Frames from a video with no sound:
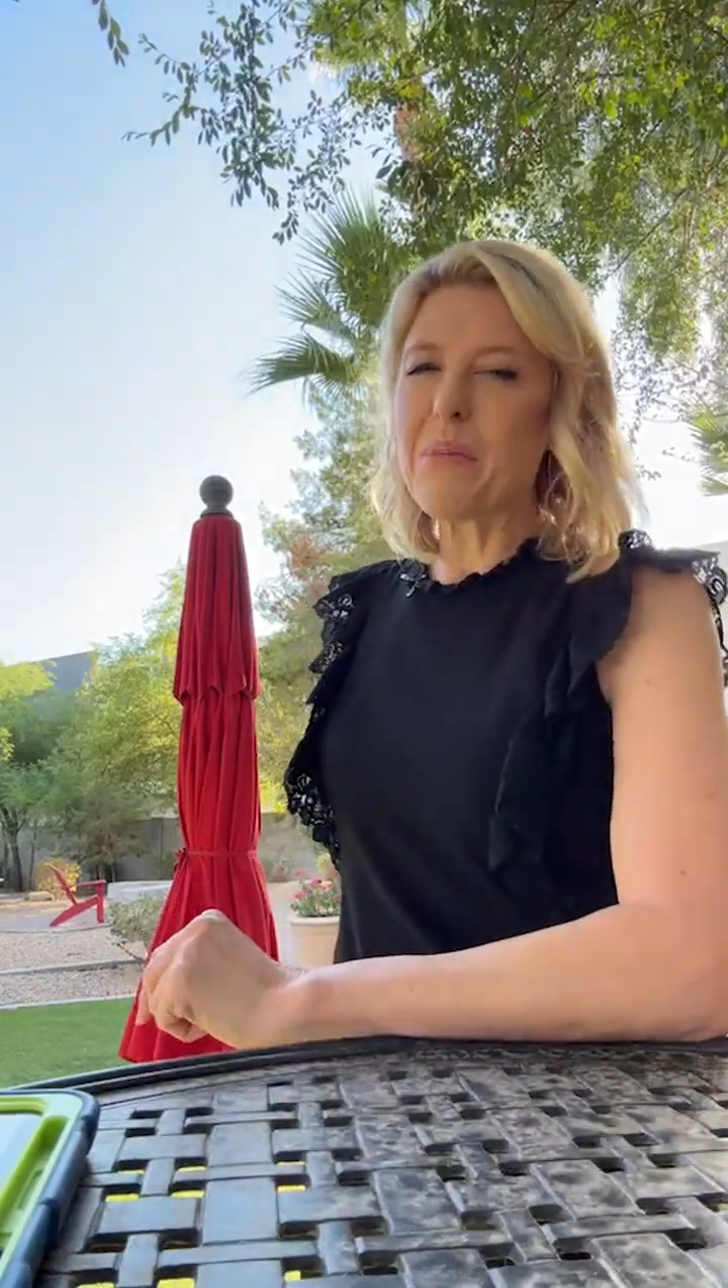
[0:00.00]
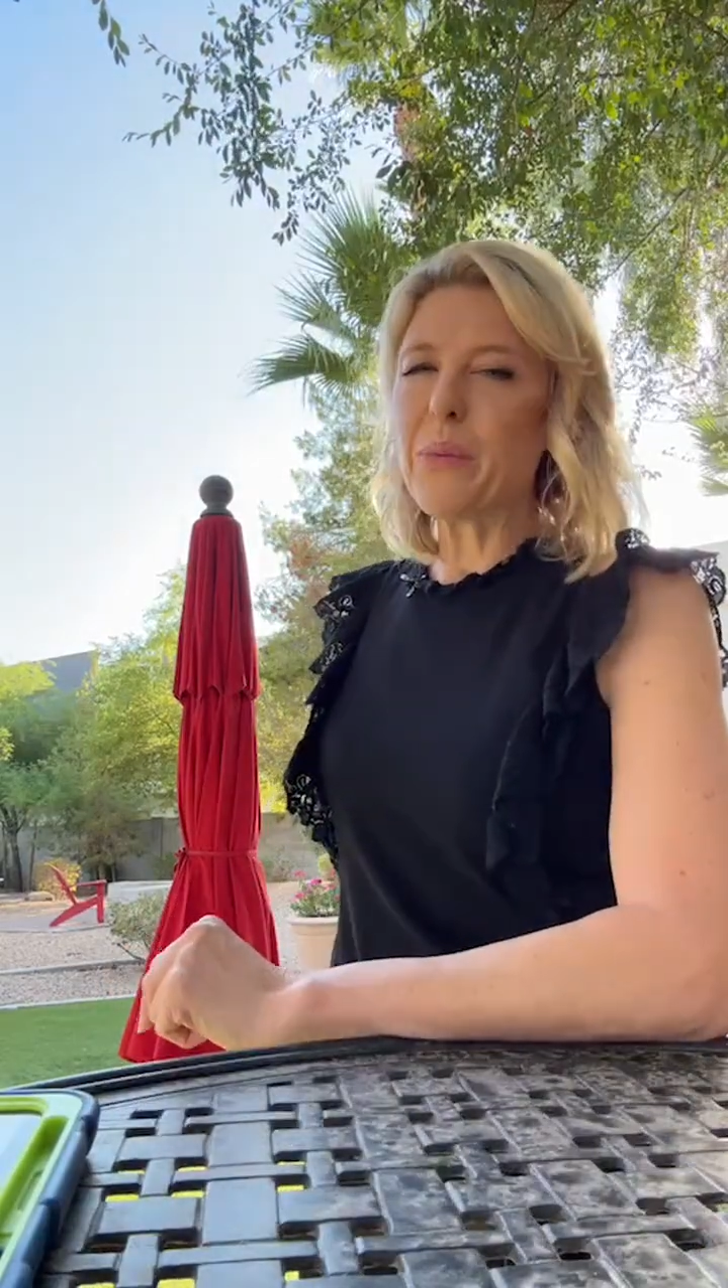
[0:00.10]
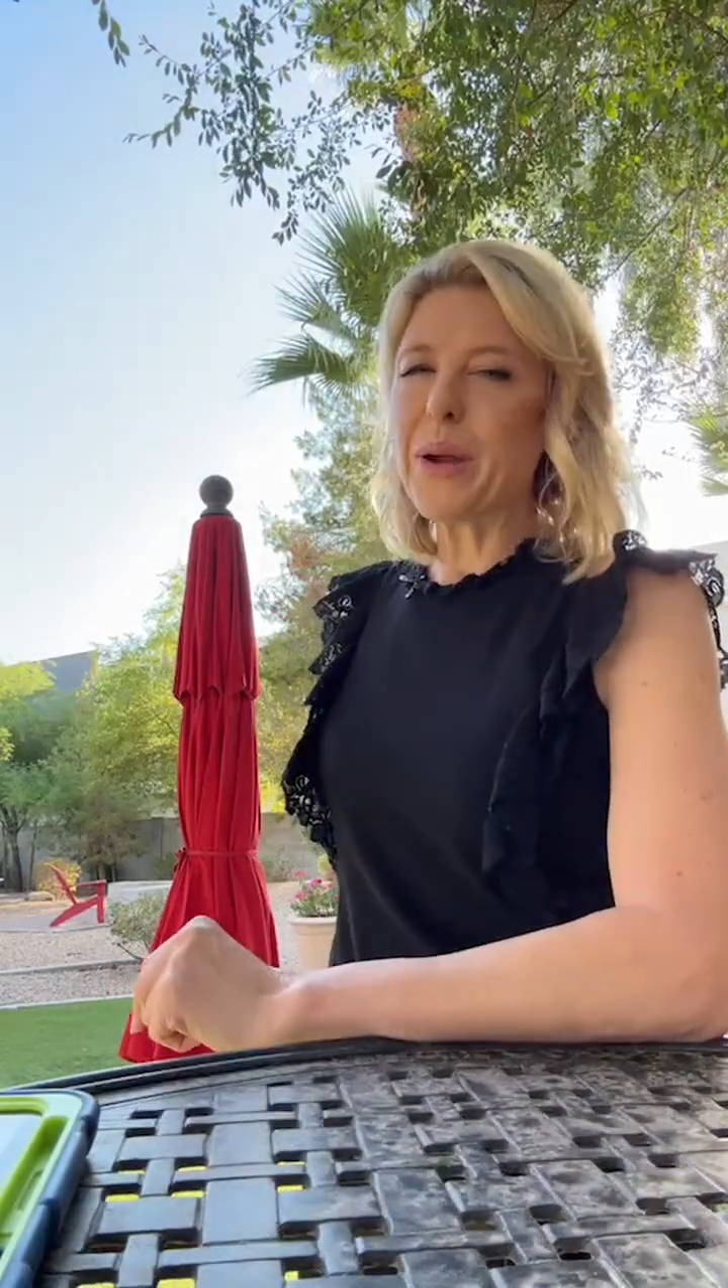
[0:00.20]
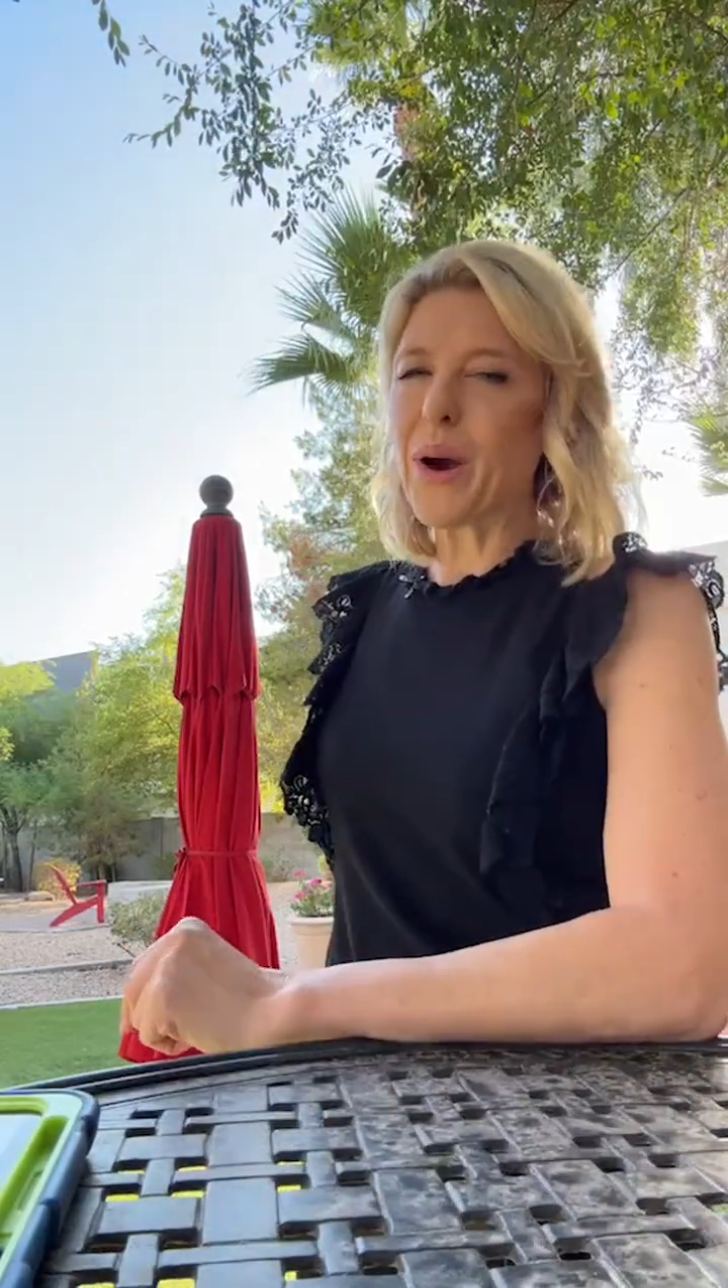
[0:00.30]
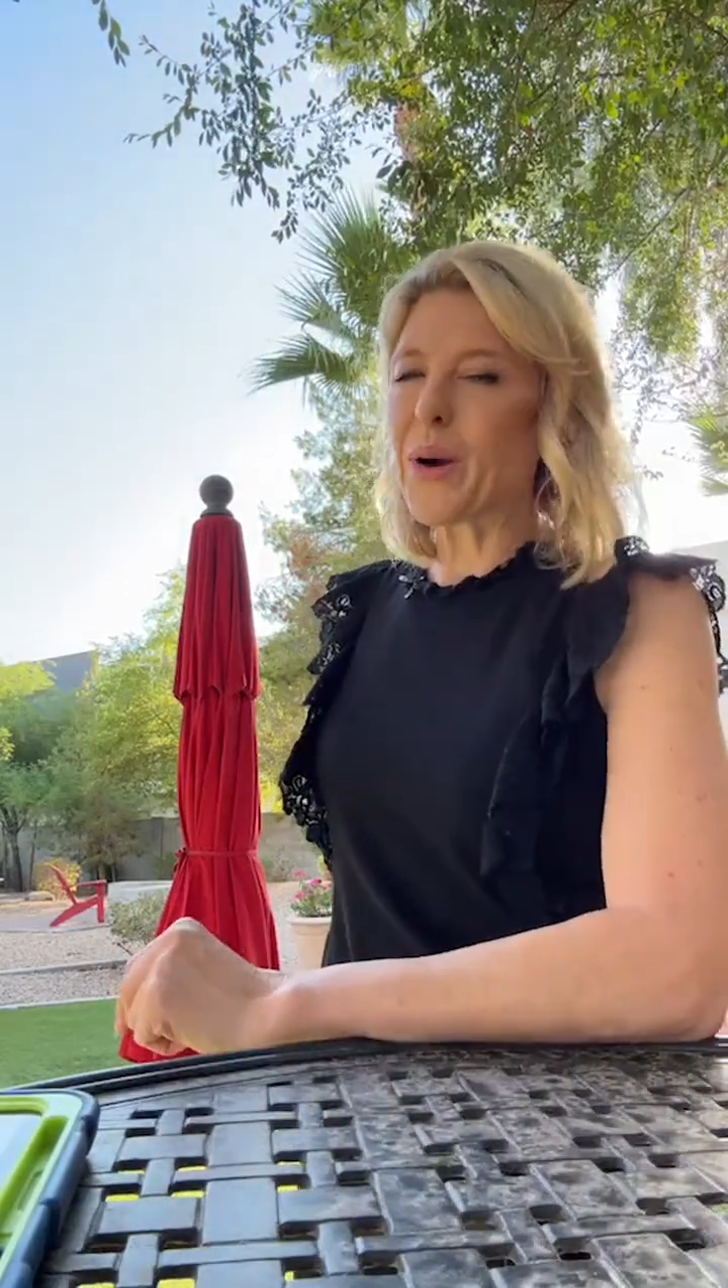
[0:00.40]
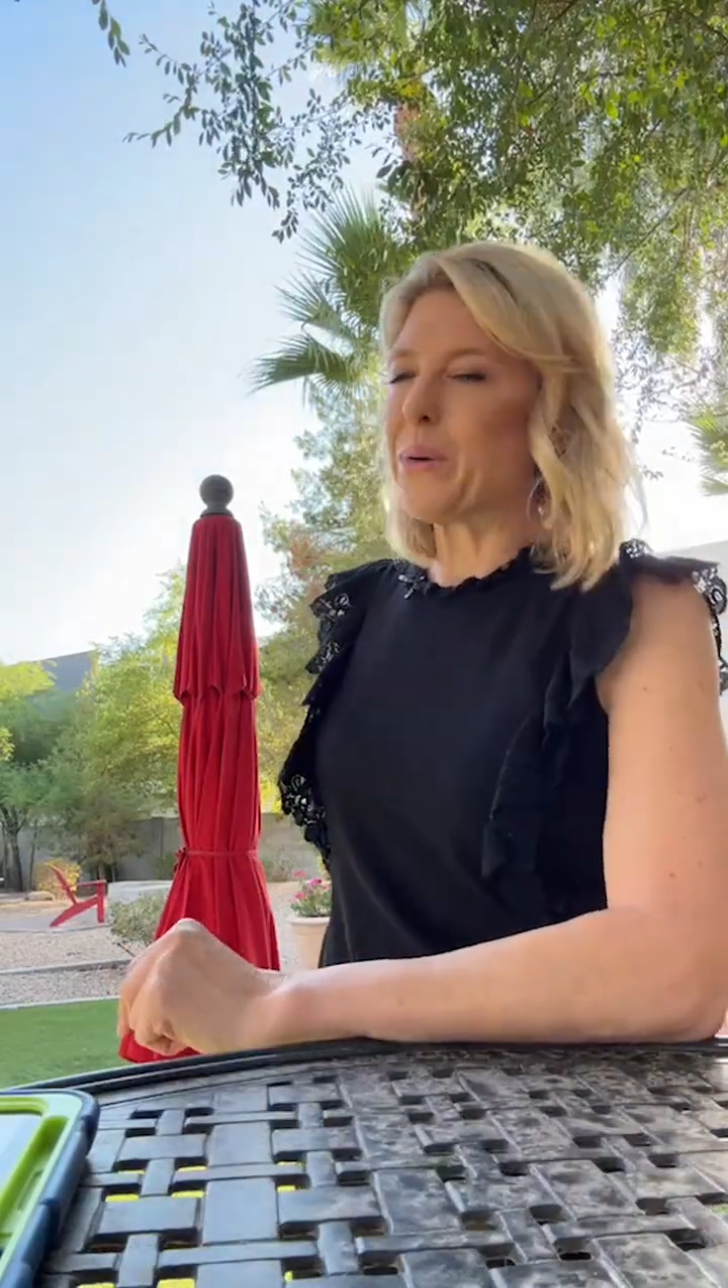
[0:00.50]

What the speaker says: but we are